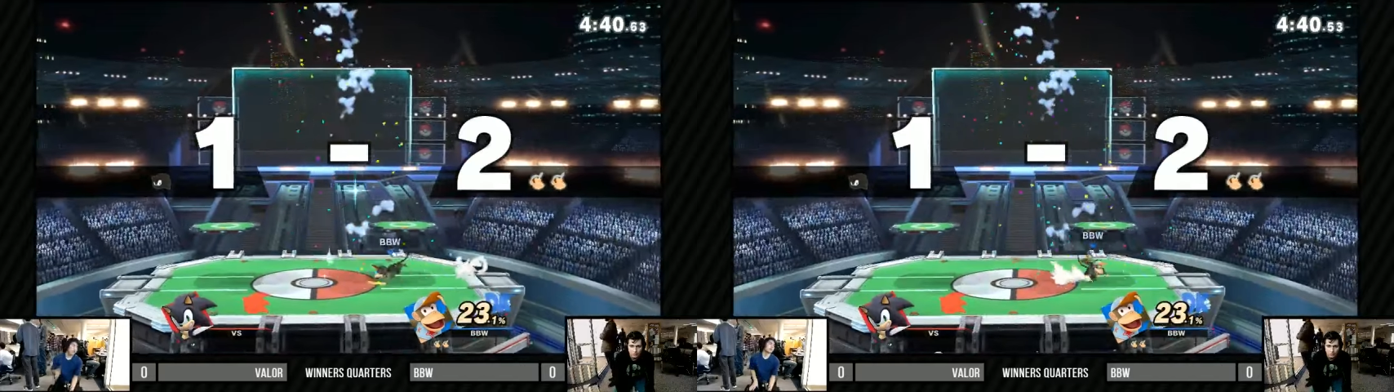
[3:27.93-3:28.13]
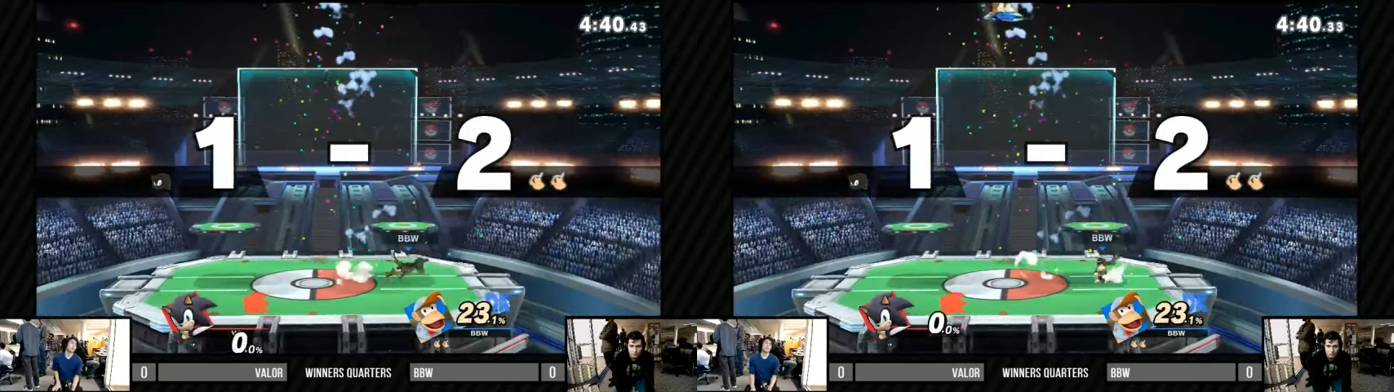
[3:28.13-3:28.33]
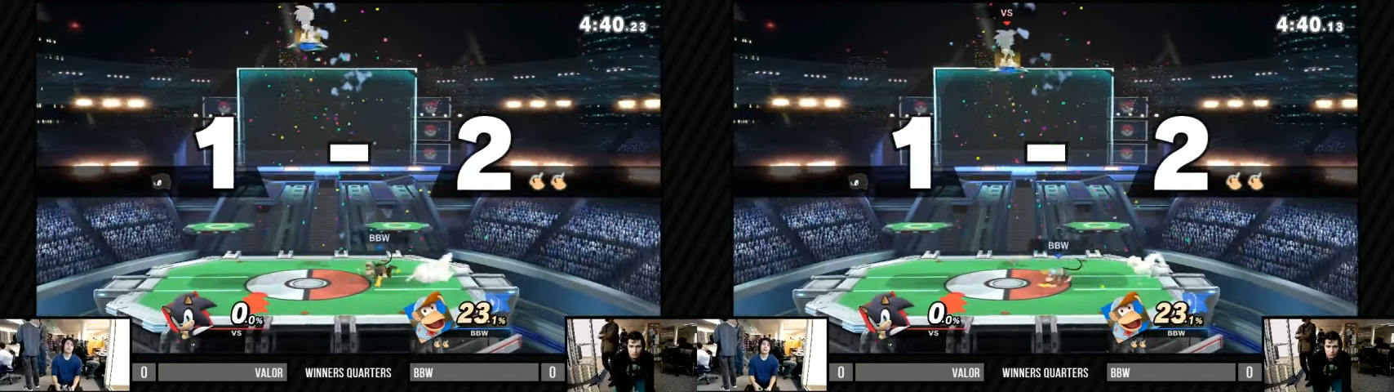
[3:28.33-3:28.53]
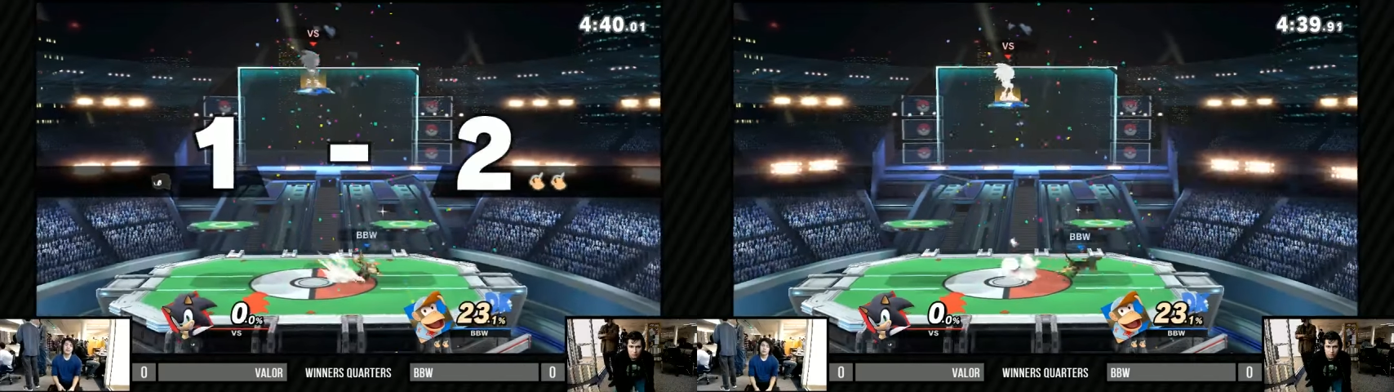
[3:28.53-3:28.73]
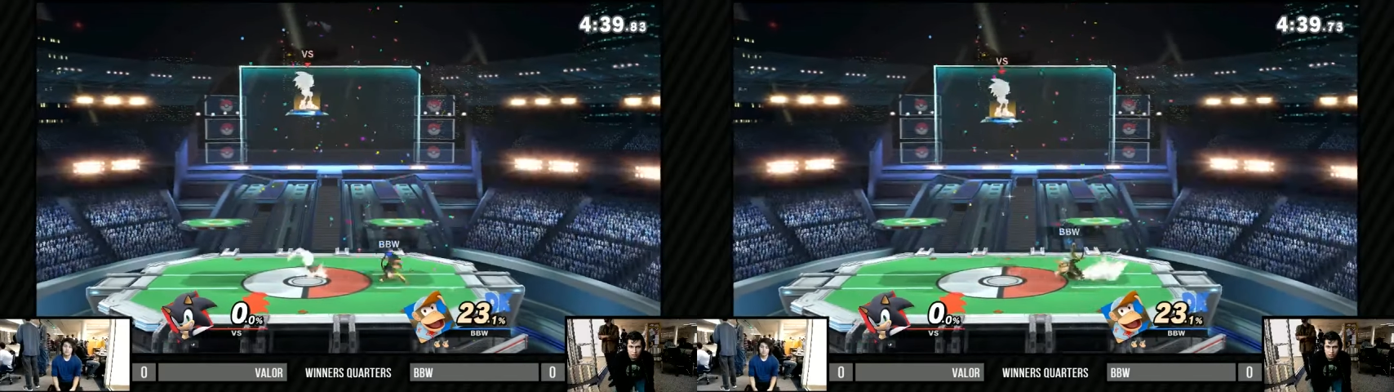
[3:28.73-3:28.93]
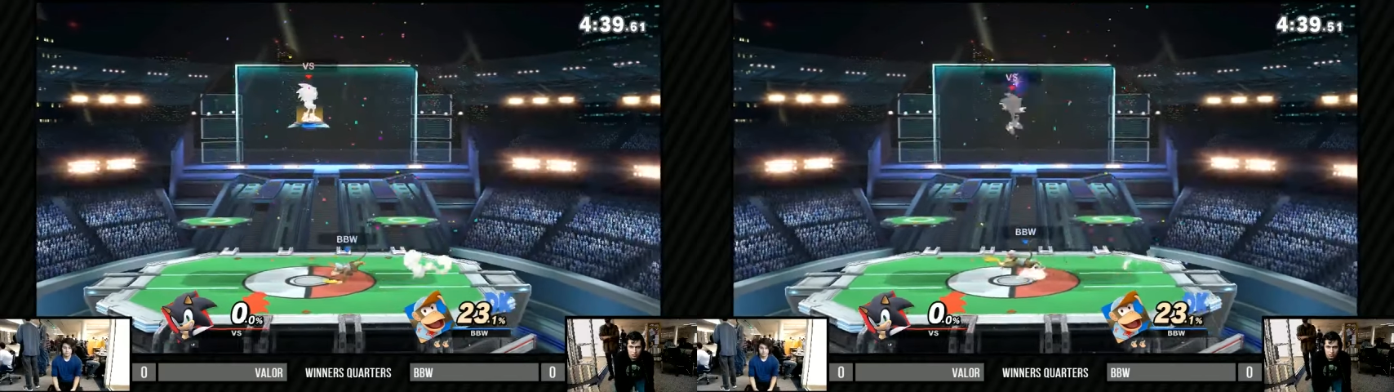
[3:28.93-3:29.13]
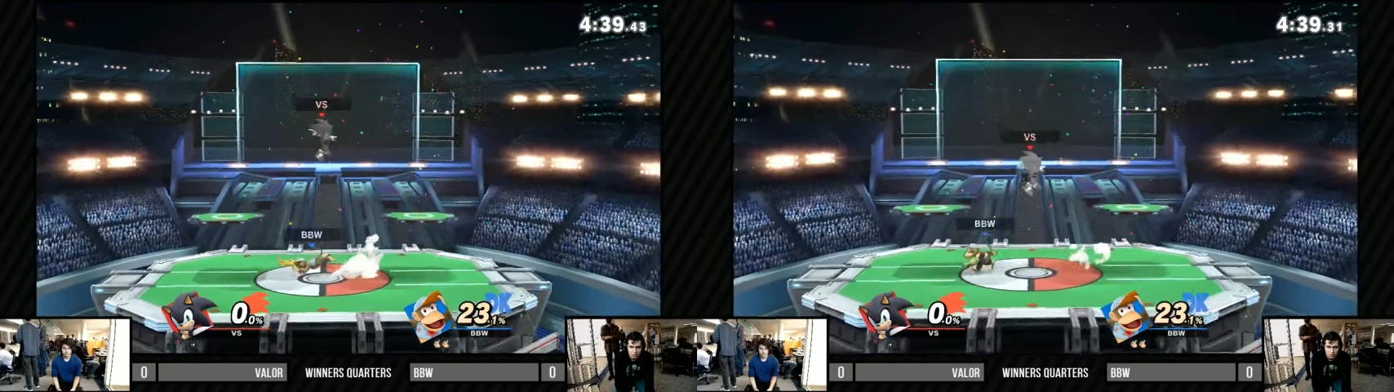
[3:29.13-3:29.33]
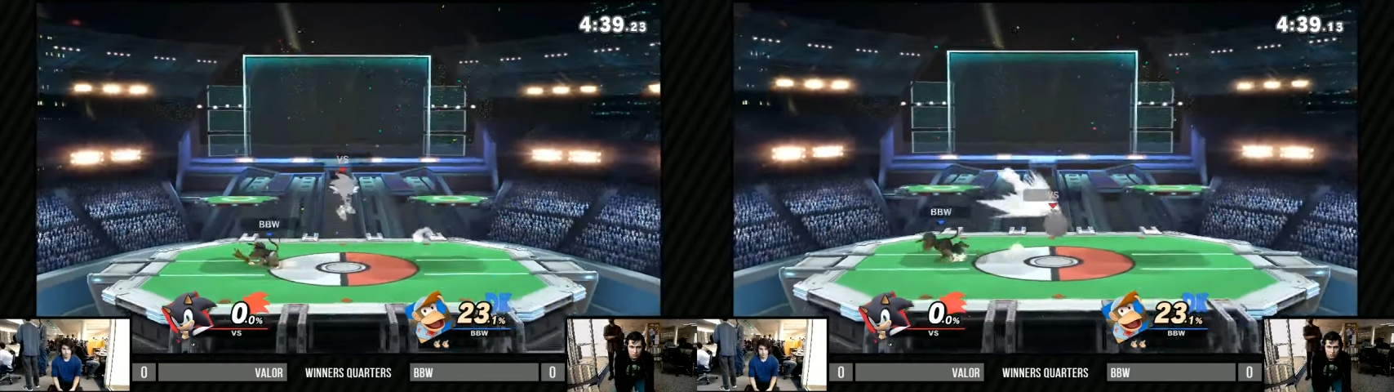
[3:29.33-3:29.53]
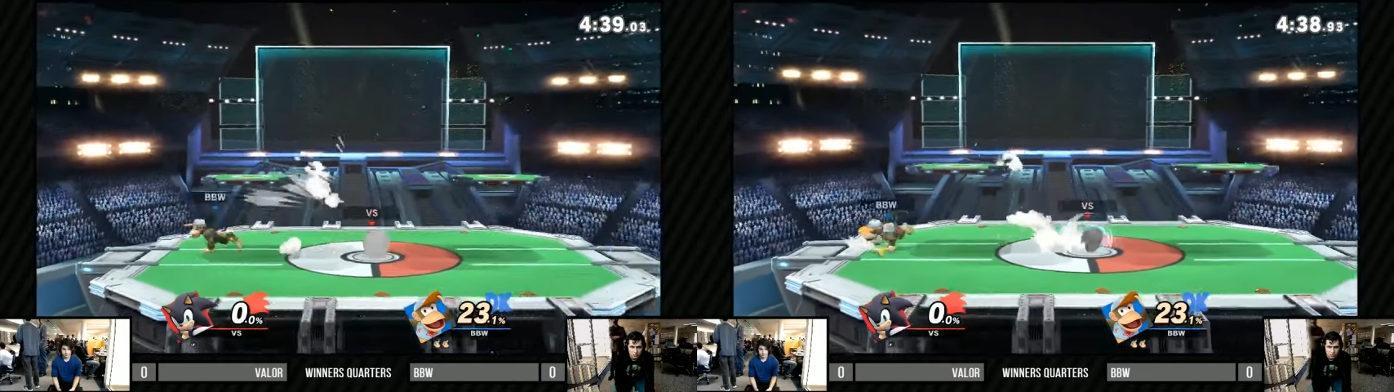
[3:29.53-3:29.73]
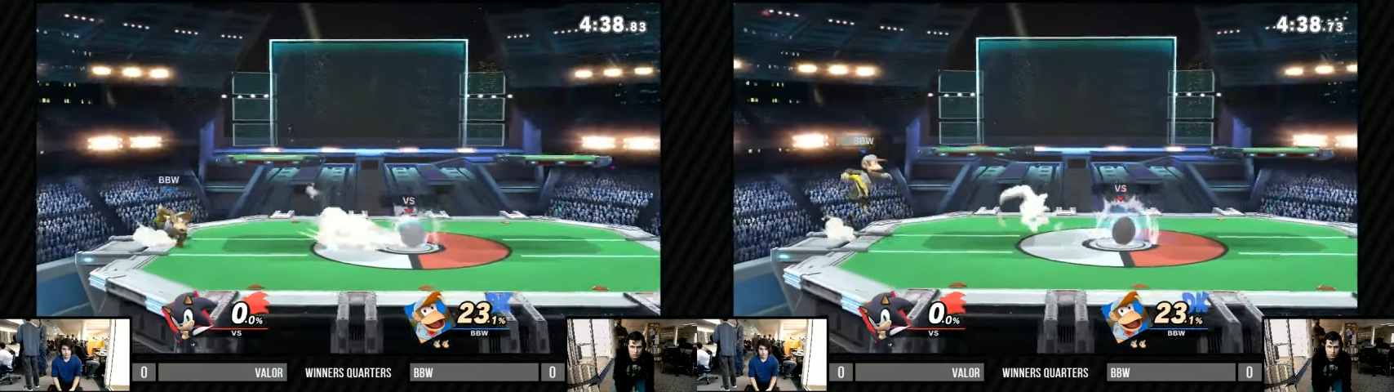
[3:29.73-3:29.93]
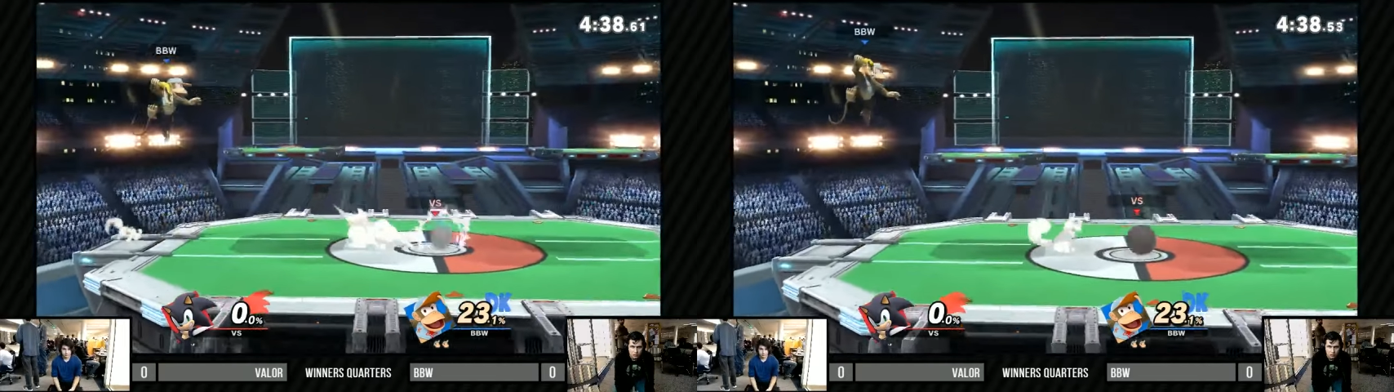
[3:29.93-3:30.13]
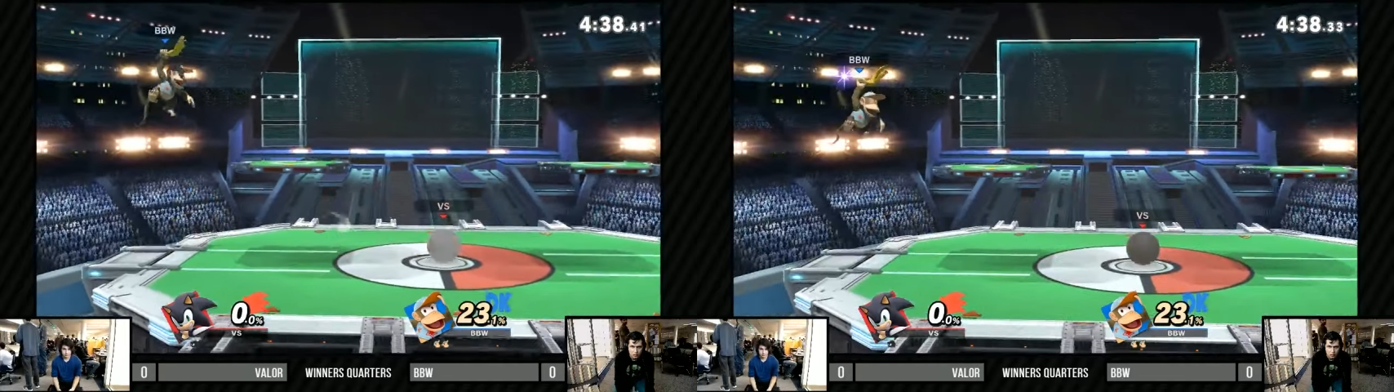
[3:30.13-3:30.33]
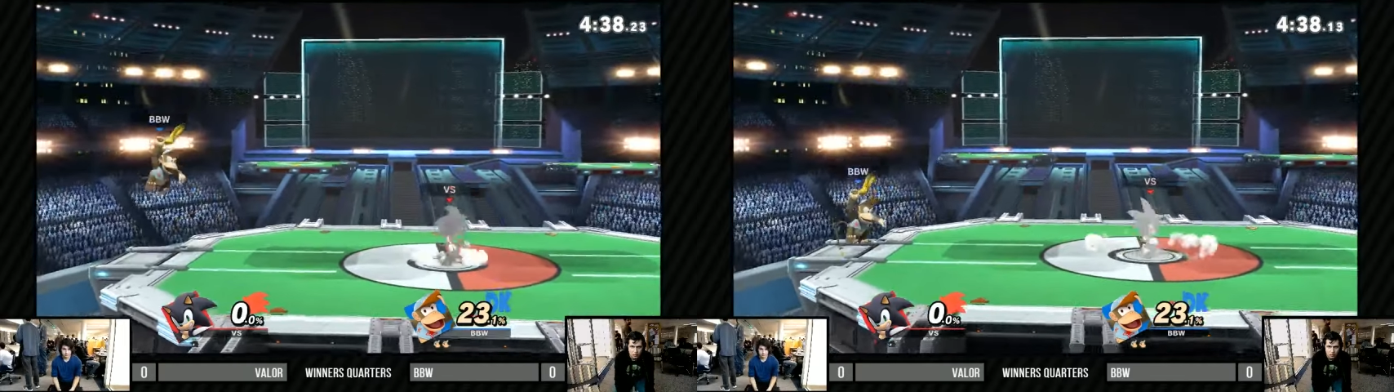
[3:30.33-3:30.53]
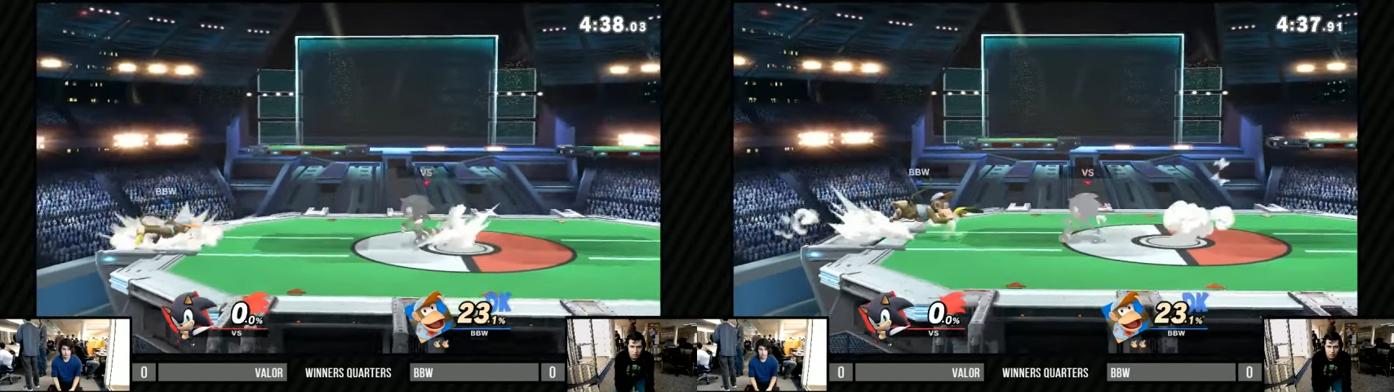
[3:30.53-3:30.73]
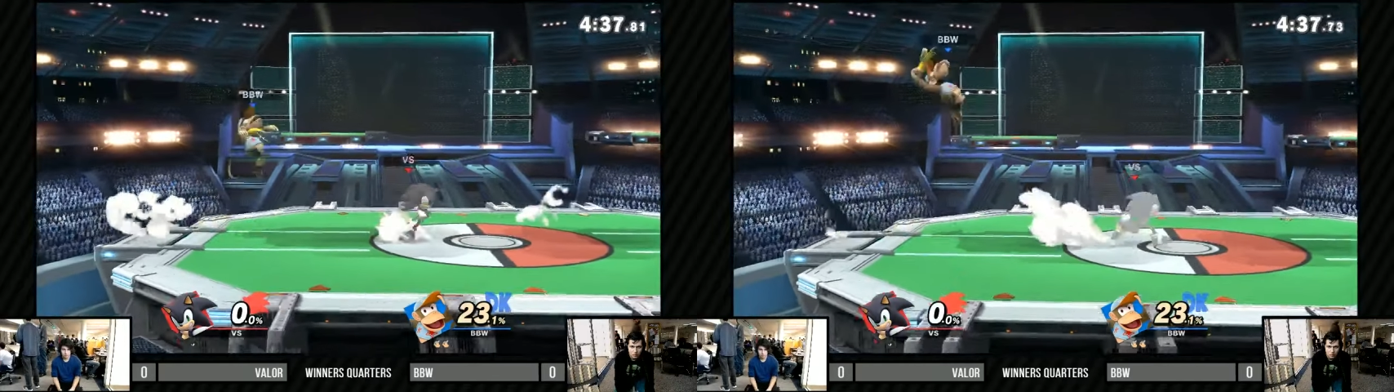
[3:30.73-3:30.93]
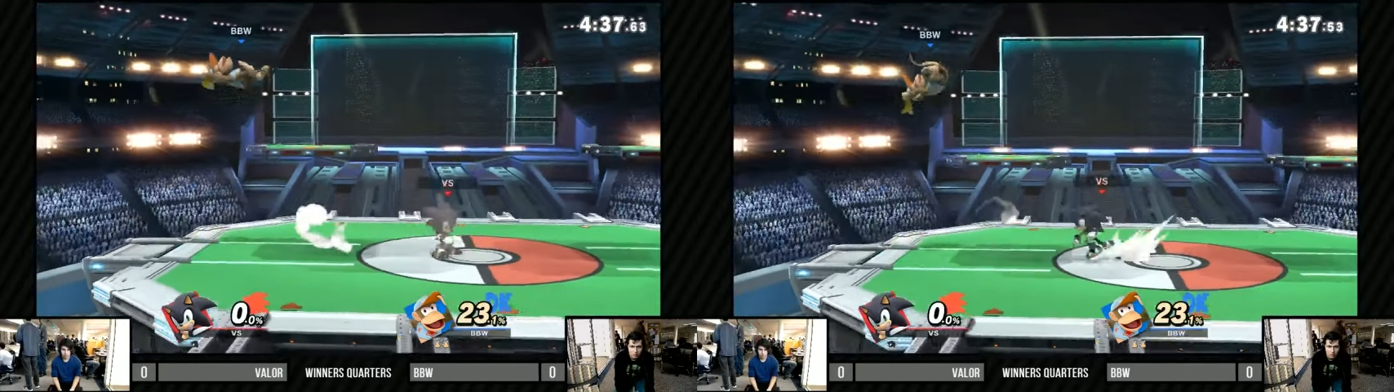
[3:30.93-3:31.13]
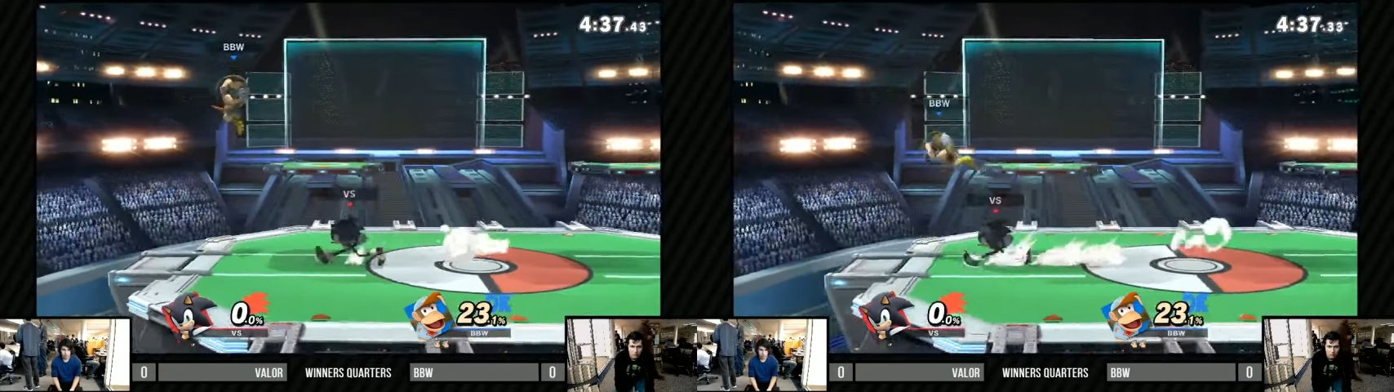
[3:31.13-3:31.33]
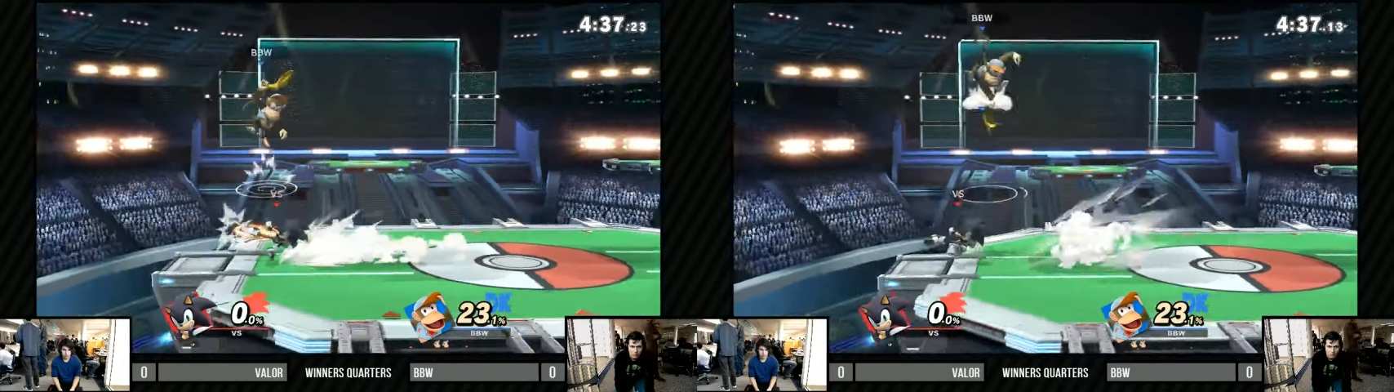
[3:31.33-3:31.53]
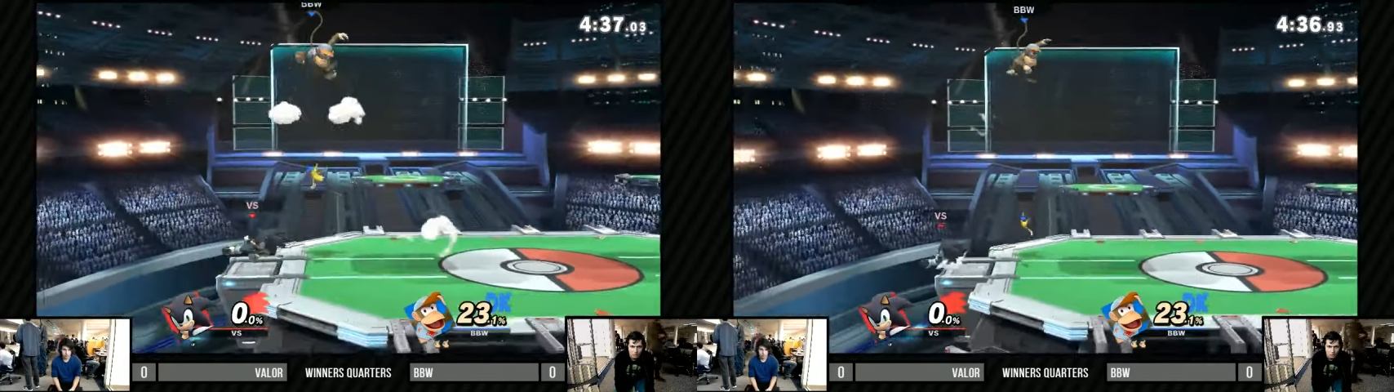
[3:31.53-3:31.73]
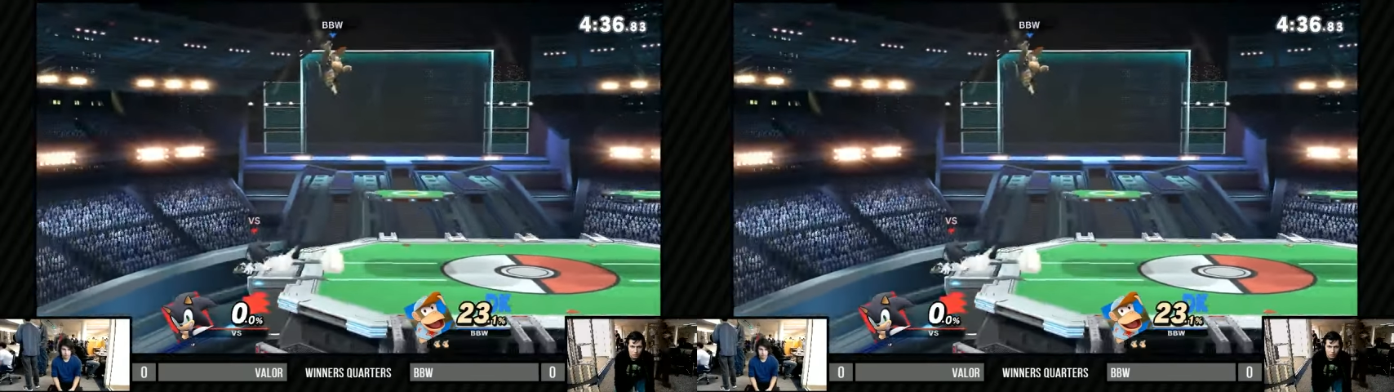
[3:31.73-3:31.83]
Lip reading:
No face is visible, so there are no lips to read.